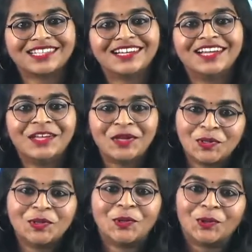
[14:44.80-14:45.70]
No,
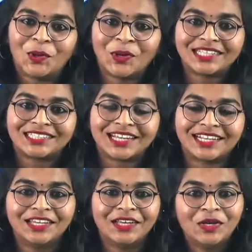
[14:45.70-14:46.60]
not exactly.
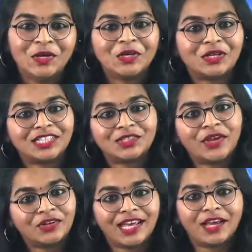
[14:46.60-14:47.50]
You're just going to take
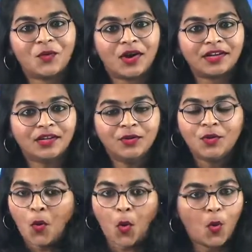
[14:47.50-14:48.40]
water, open
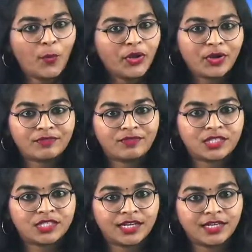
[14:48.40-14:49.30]
your refrigerator,
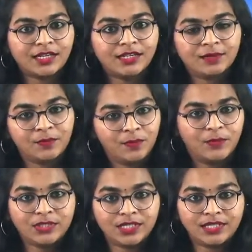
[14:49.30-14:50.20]
put in
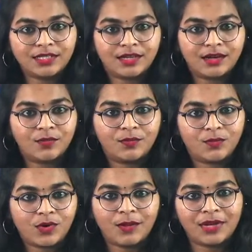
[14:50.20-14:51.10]
the,
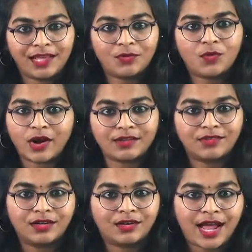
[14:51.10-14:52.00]
whatever
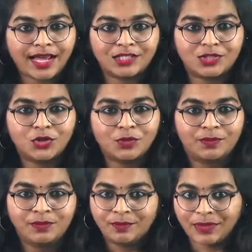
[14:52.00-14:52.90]
ice cube
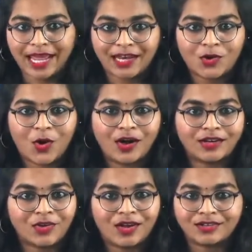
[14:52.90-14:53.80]
plate or your
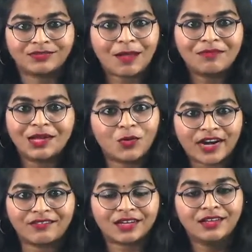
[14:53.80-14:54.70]
tumbler, whatever.
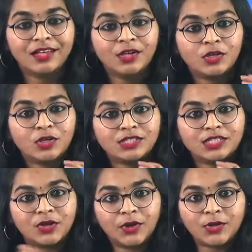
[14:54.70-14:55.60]
You're just going to
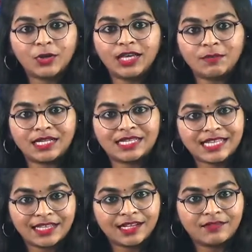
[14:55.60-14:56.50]
keep it inside the
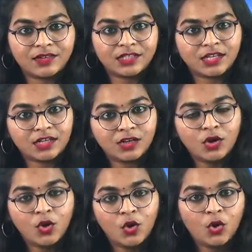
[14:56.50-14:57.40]
refrigerator,
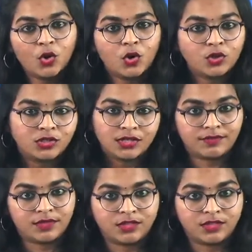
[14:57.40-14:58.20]
close the refrigerator,